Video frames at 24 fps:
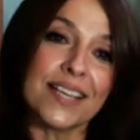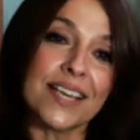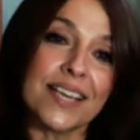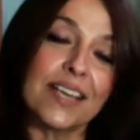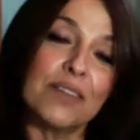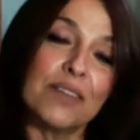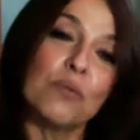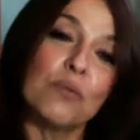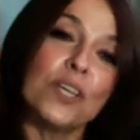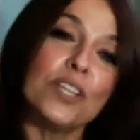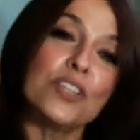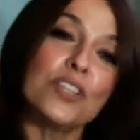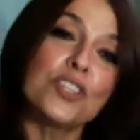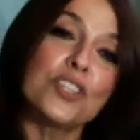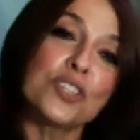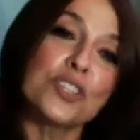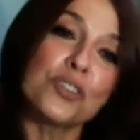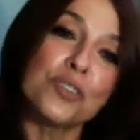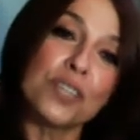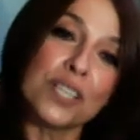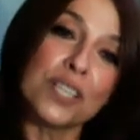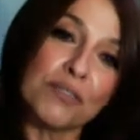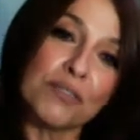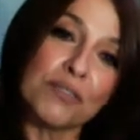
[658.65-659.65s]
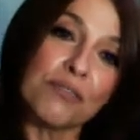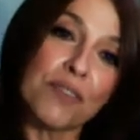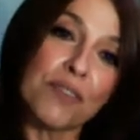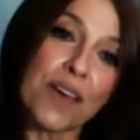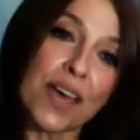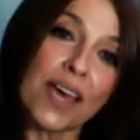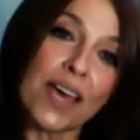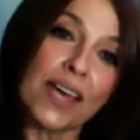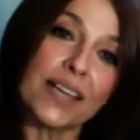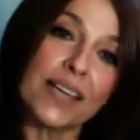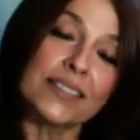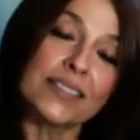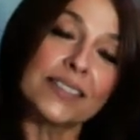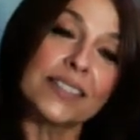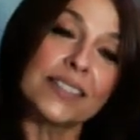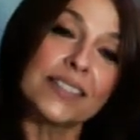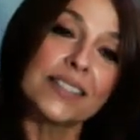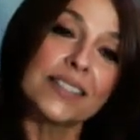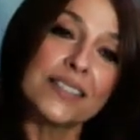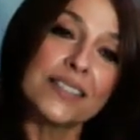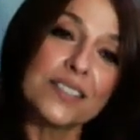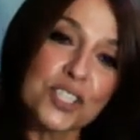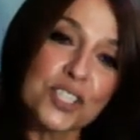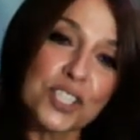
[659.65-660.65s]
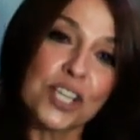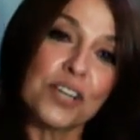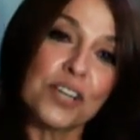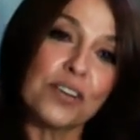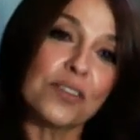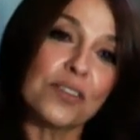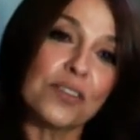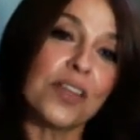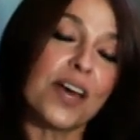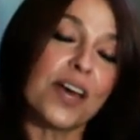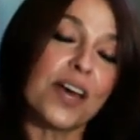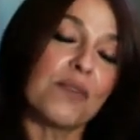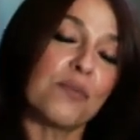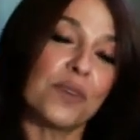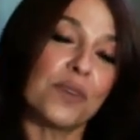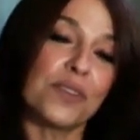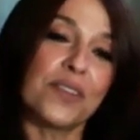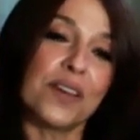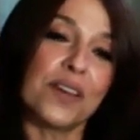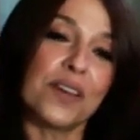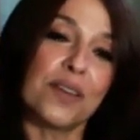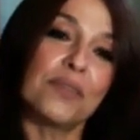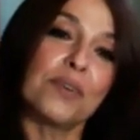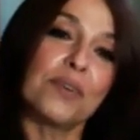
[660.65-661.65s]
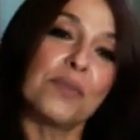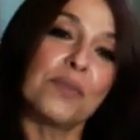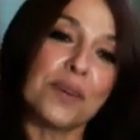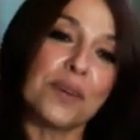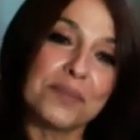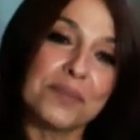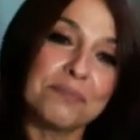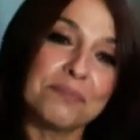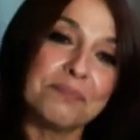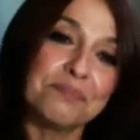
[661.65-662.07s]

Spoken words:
and we should in fact share that with everyone.